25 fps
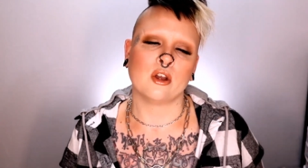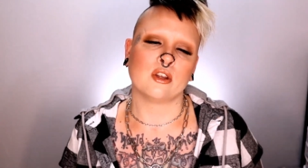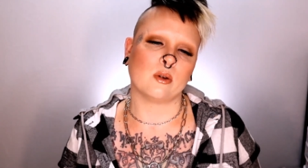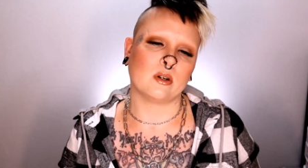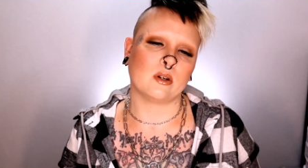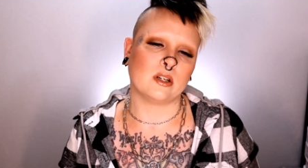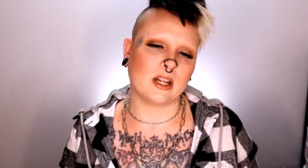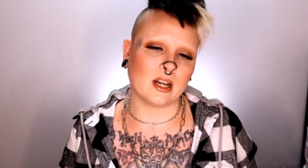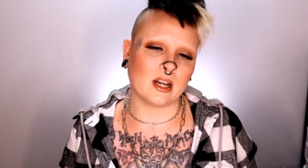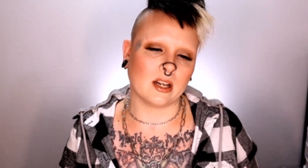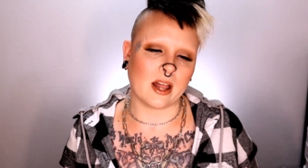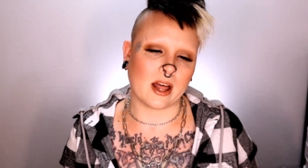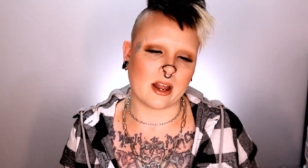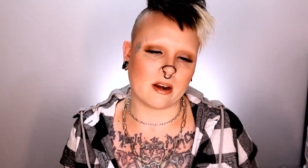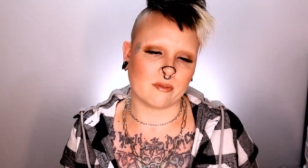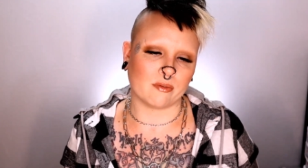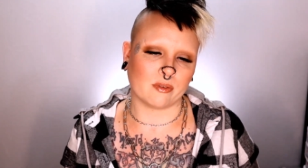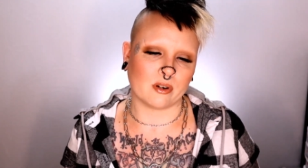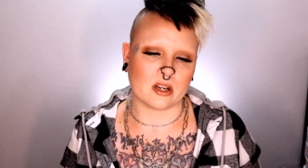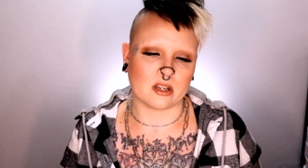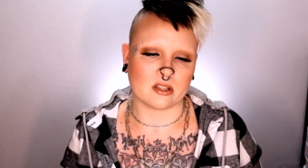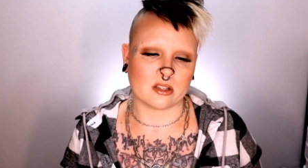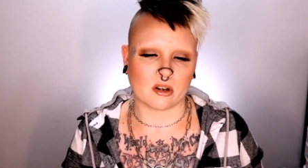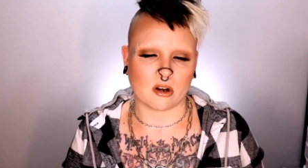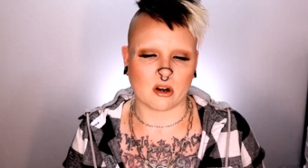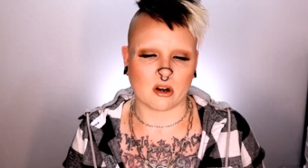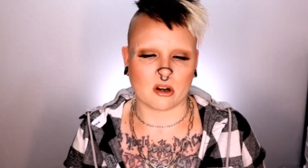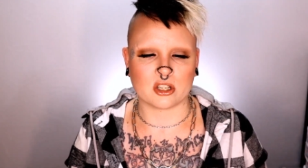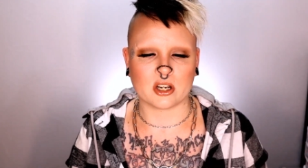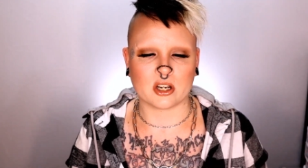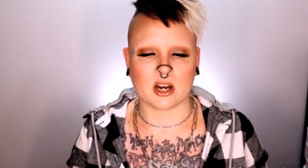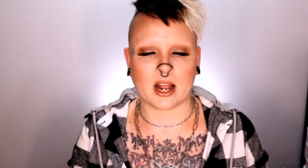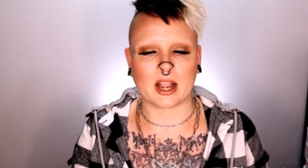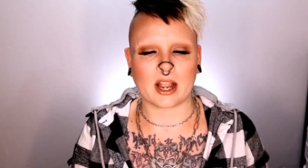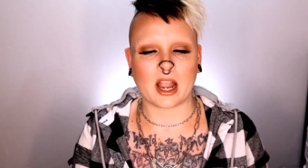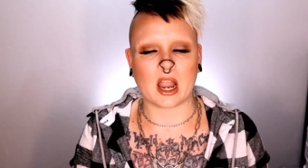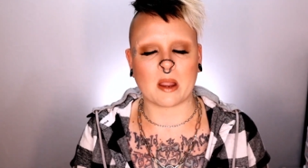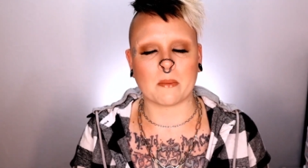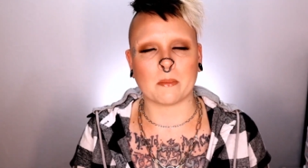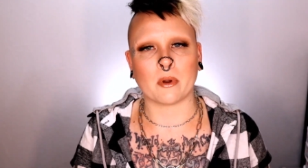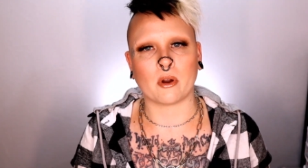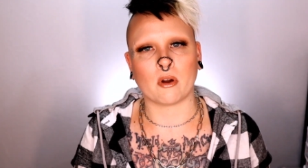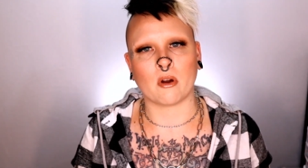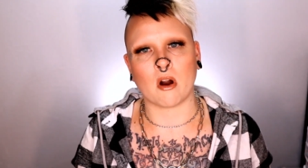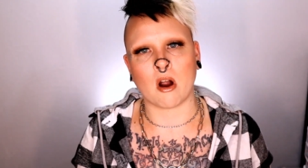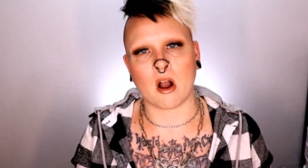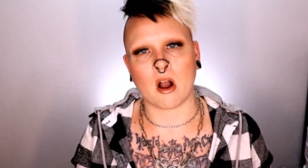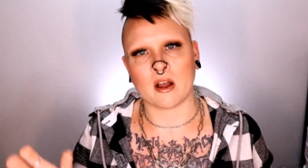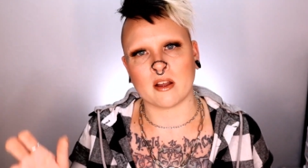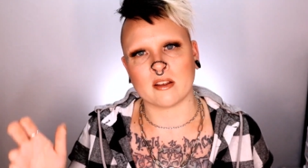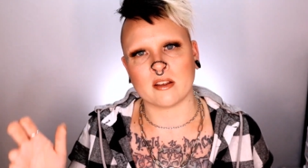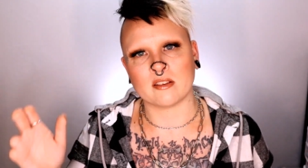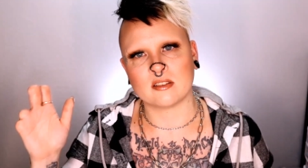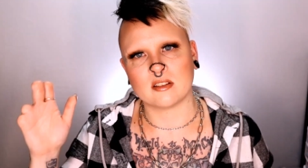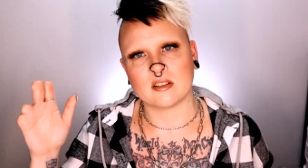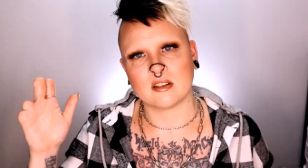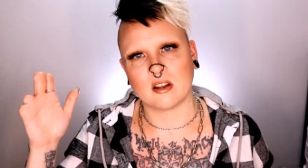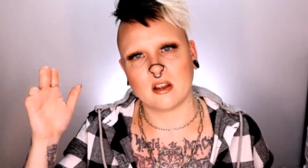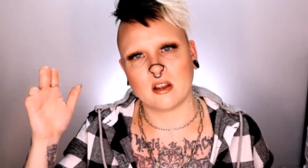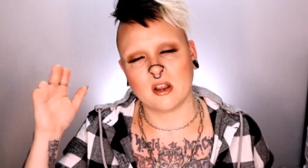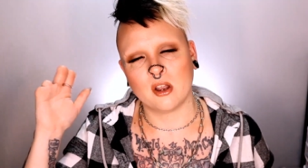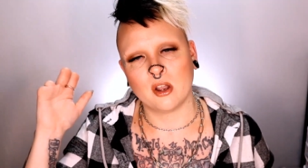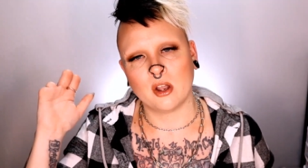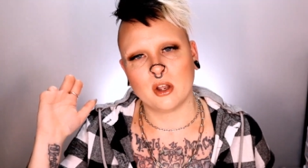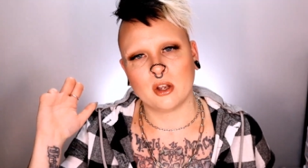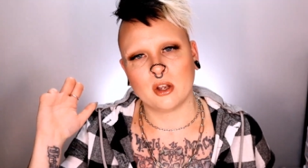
So I did a lot of research, and I came across